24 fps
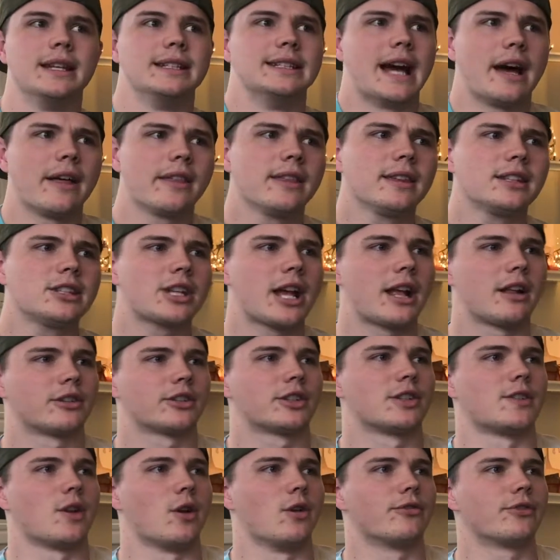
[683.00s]
Now that the
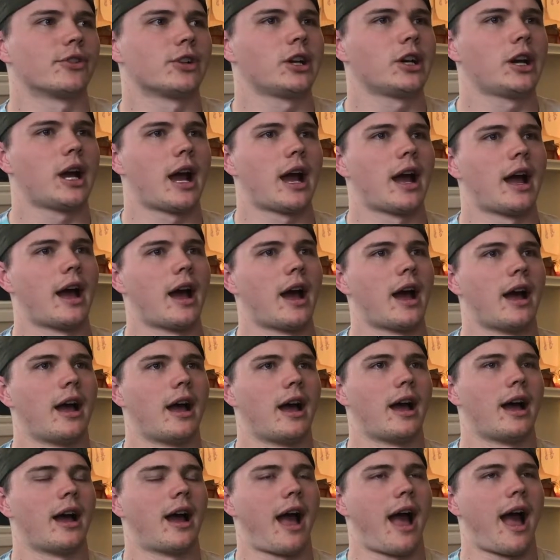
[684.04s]
challenge is over,
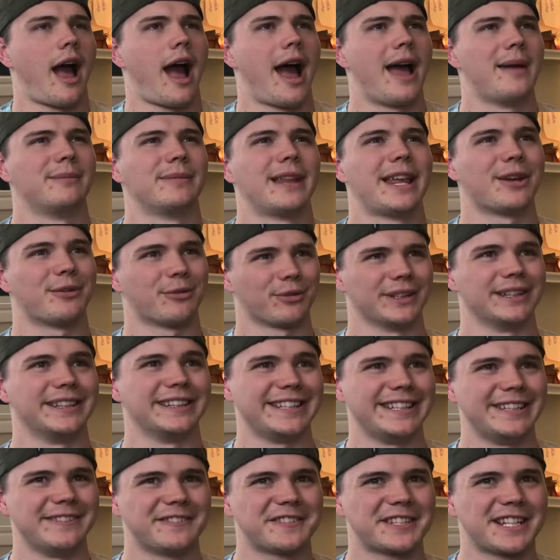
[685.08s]
I'm like
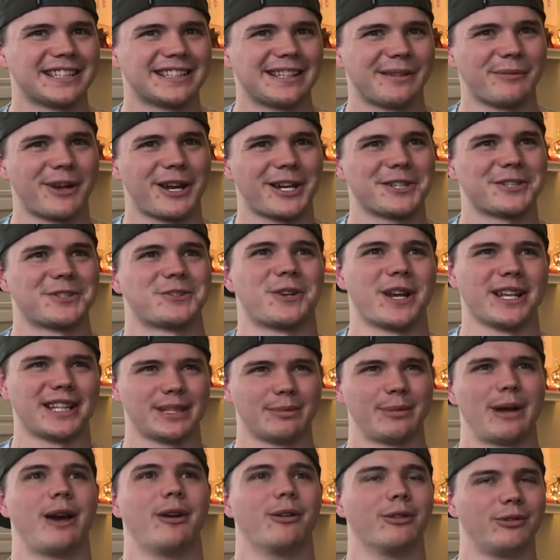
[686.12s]
relieved because I'm not as
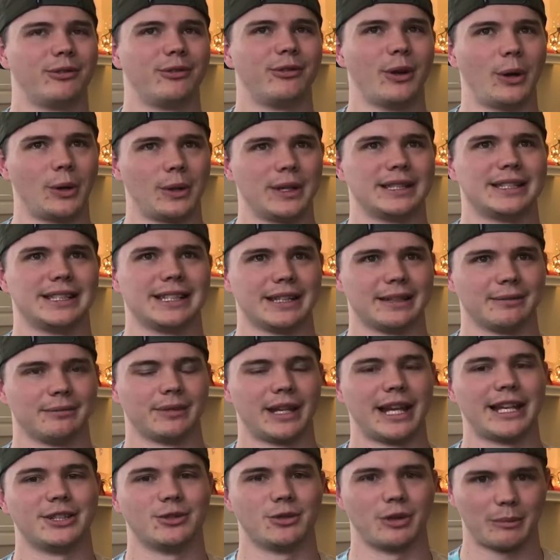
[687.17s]
stressed about focusing,
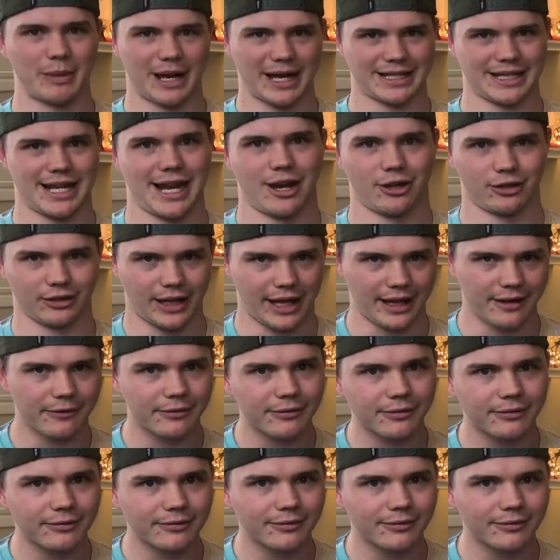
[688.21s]
like doing my entire life